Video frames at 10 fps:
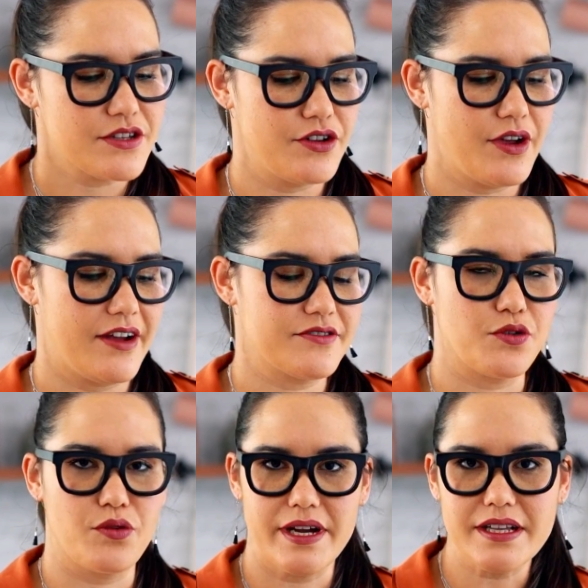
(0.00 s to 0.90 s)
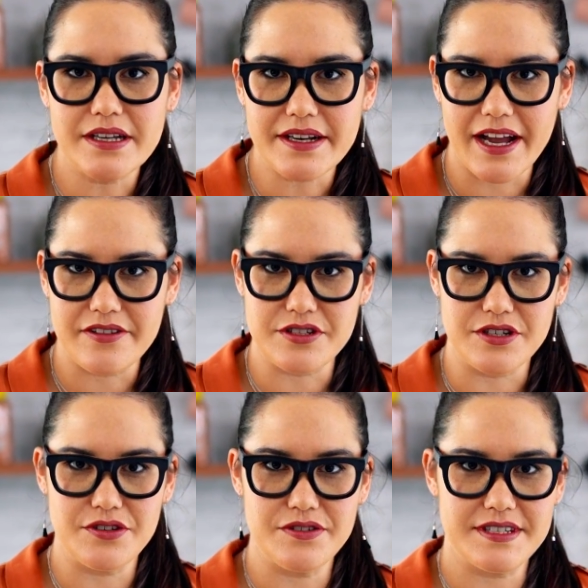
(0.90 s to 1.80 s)
so you have to oil it after
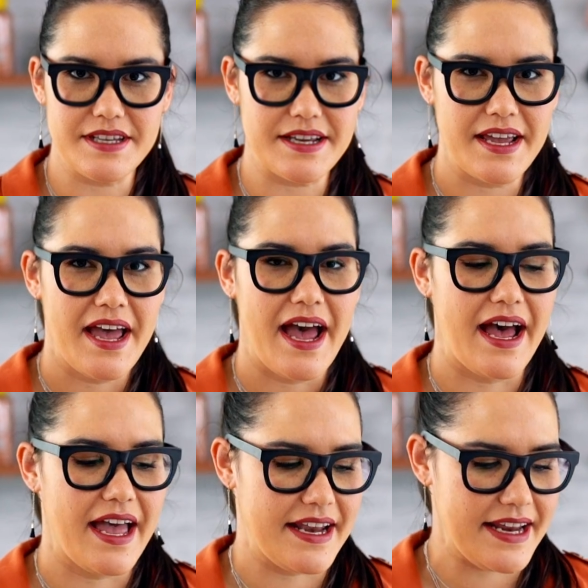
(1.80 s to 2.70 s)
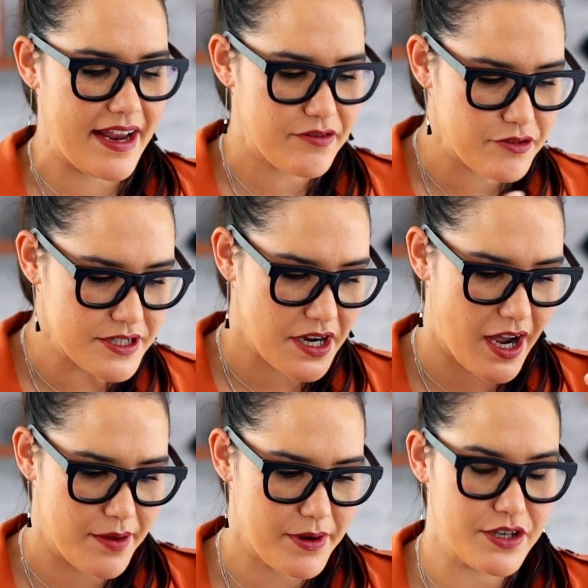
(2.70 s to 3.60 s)
using, uh, and every
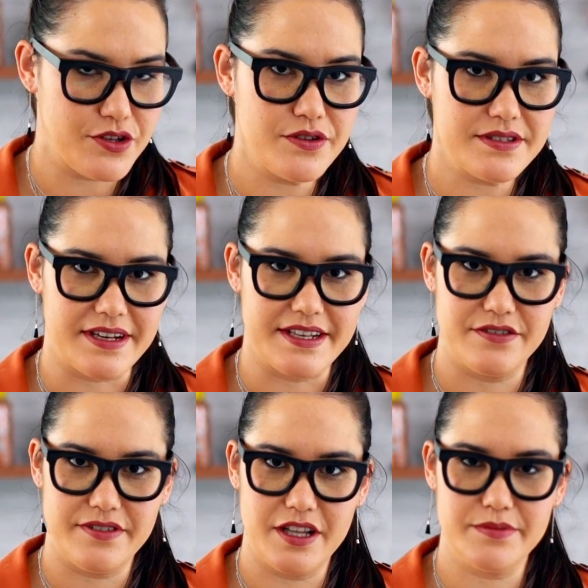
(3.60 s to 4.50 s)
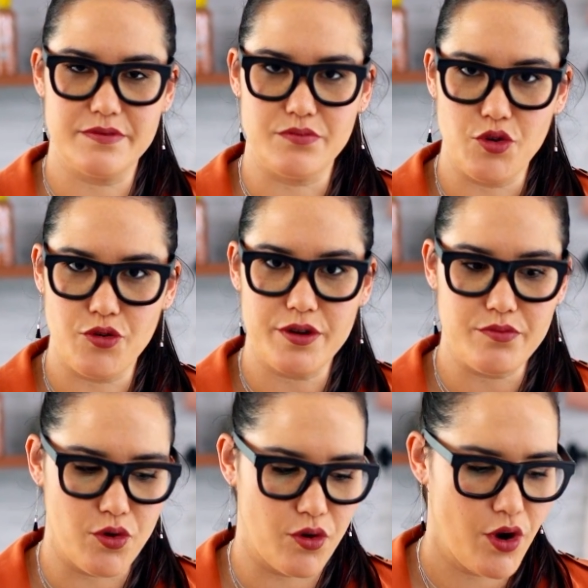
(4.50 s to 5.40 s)
time I use it, it develops more
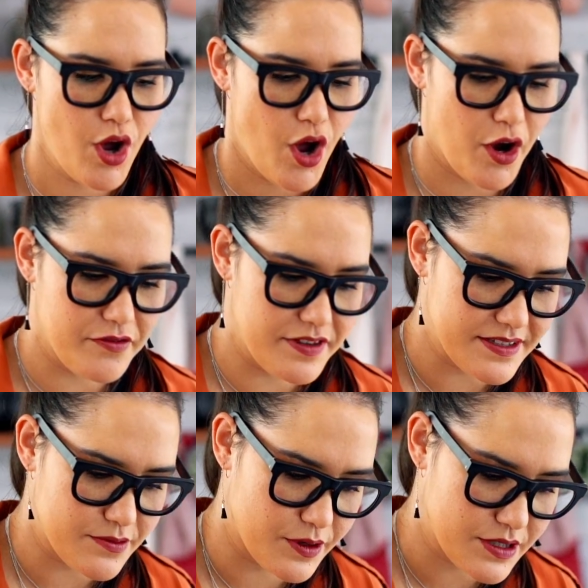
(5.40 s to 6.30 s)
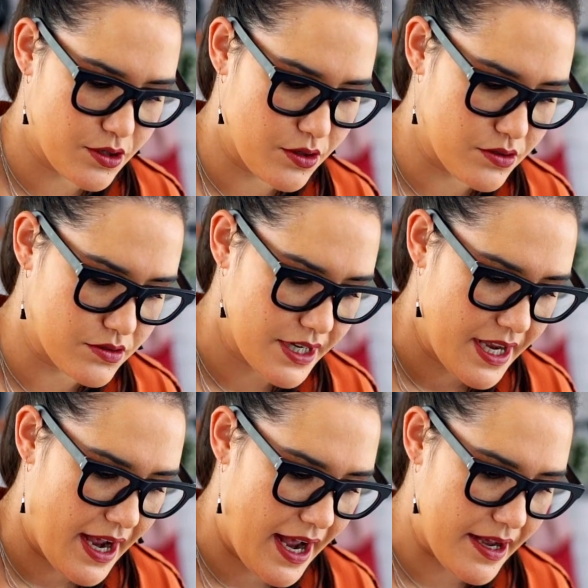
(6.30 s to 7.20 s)
and more of this what's called
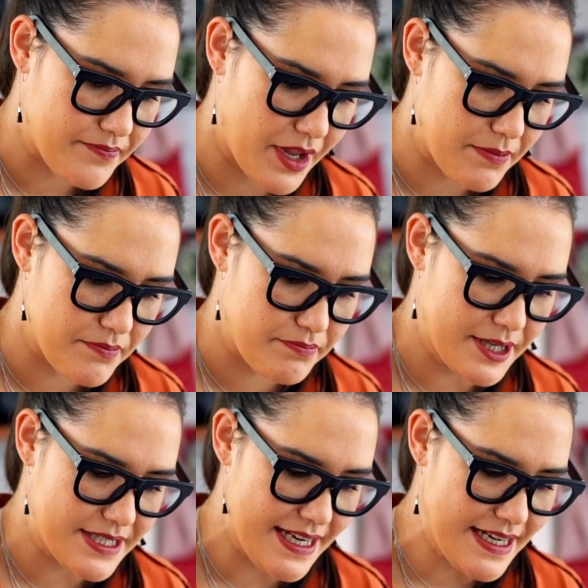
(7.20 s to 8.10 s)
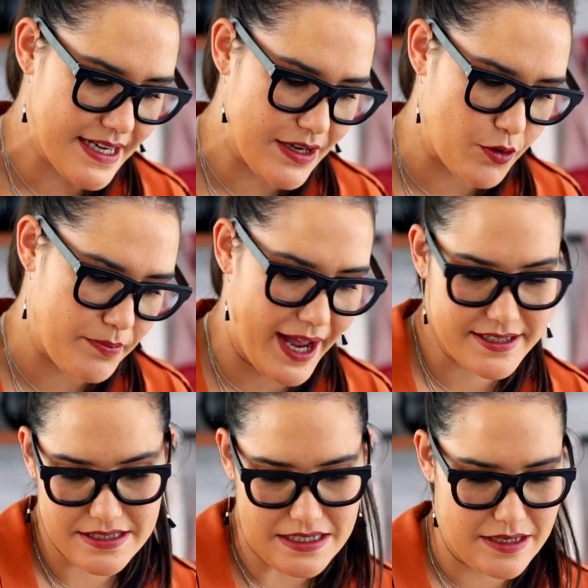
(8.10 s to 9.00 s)
um, a patina or
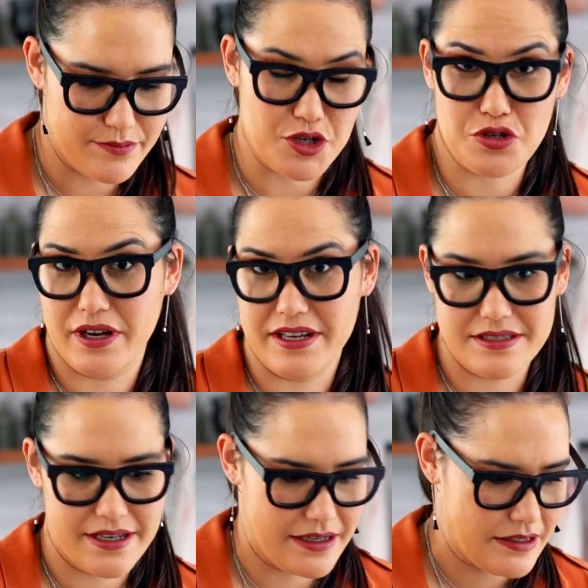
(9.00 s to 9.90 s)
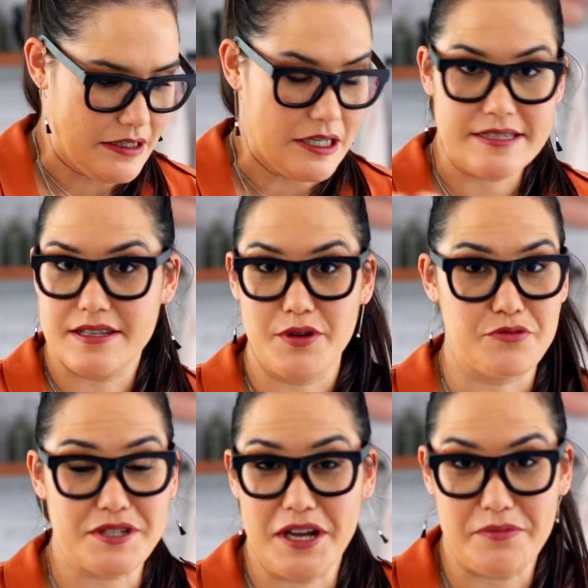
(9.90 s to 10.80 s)
patina, I'm not sure how you say it,
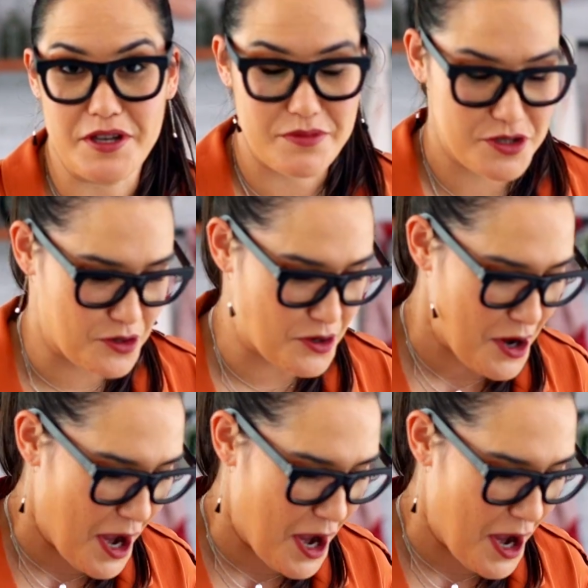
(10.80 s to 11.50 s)
someone will tell me I'm sure.